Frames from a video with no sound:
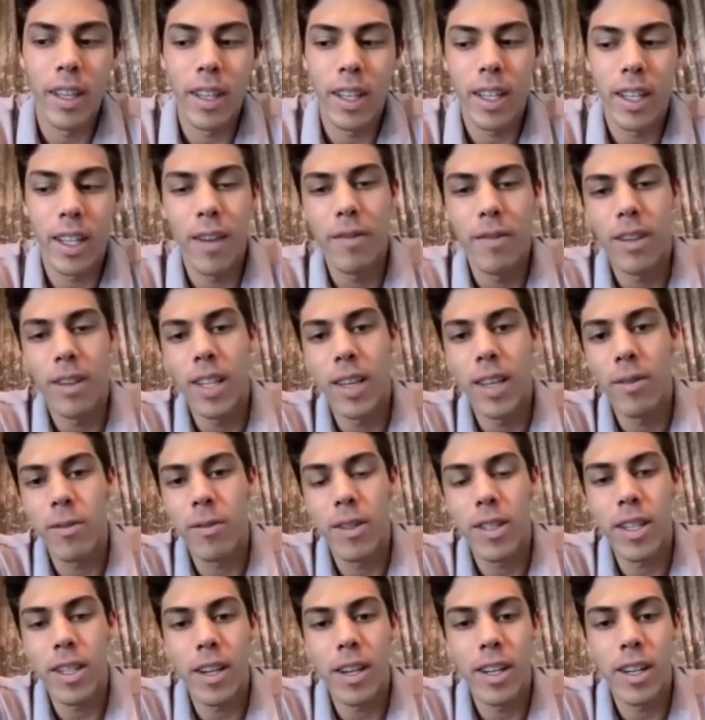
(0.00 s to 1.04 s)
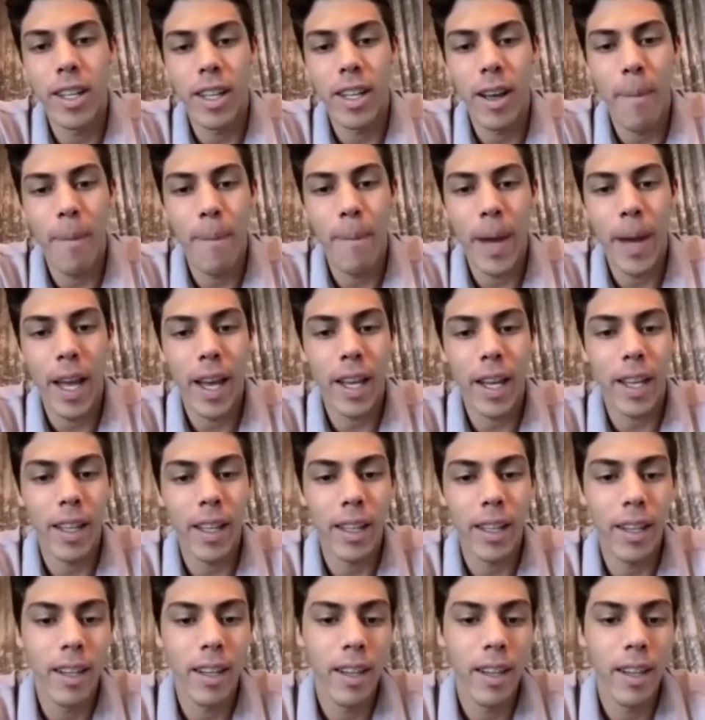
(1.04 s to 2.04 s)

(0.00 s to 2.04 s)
the comfort level was starting to come back, and